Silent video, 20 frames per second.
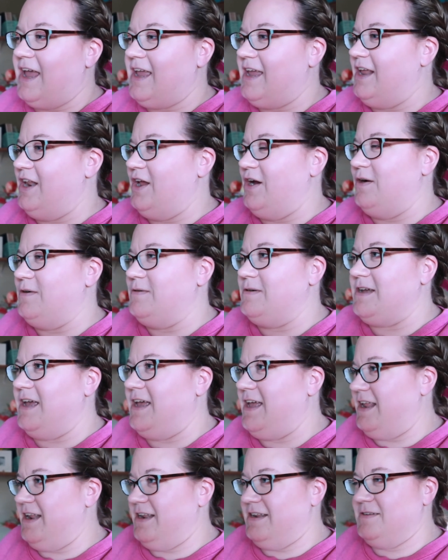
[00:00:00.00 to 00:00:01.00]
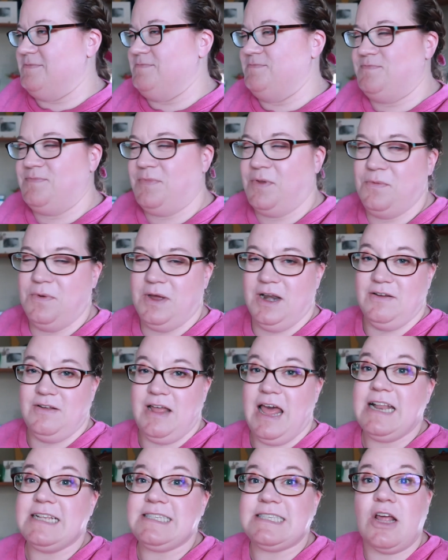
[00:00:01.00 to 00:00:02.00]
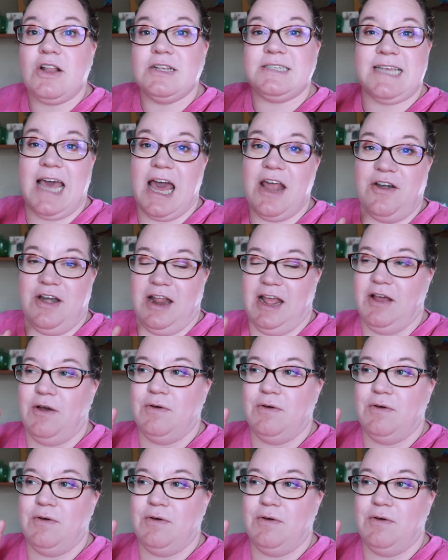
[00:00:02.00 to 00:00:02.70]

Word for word: you know, and whatever. And it's on a Saturday.